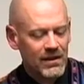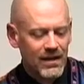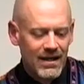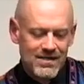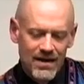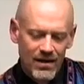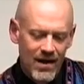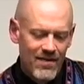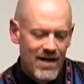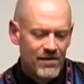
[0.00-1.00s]
Like I said, a
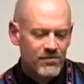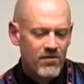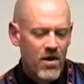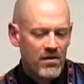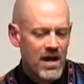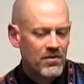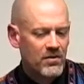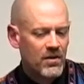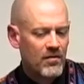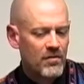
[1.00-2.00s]
lot of that has fallen out
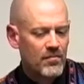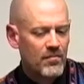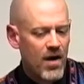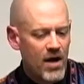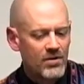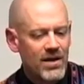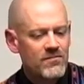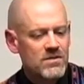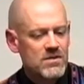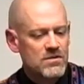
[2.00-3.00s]
of the, of the modern
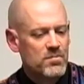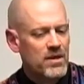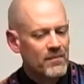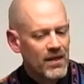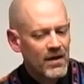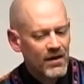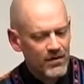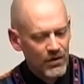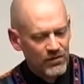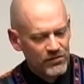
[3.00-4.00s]
emphasis, but
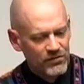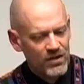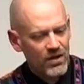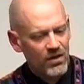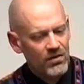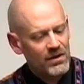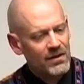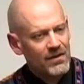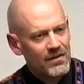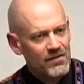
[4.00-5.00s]
there is still
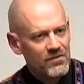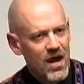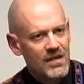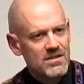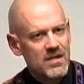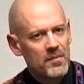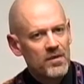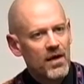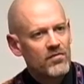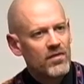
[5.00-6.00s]
this
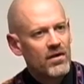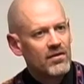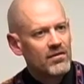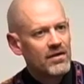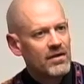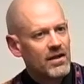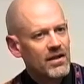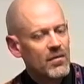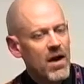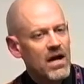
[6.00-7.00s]
concept of, uh,
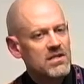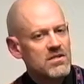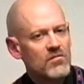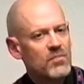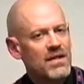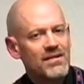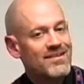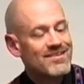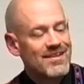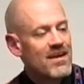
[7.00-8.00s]
in their minds of being
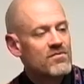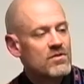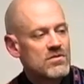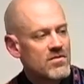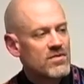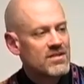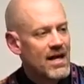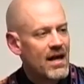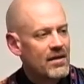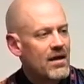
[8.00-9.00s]
the saviors of the
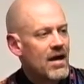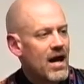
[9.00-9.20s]
dead.